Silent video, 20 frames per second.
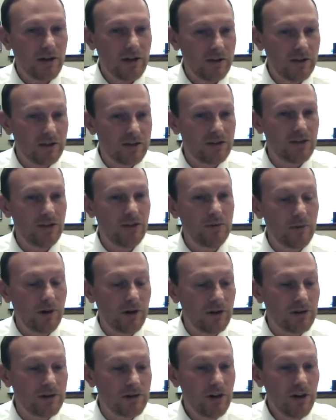
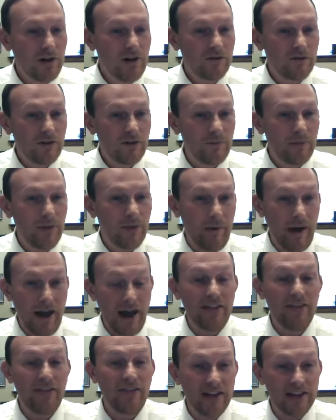consumers from the
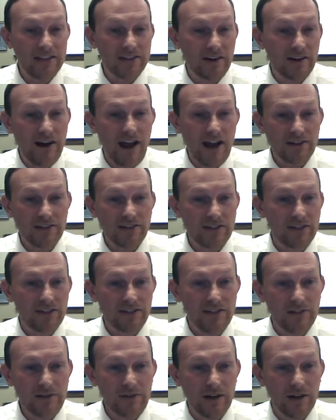bad things they're actually
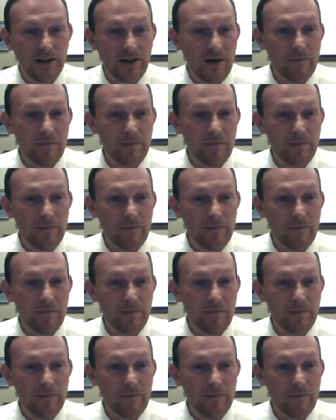doing.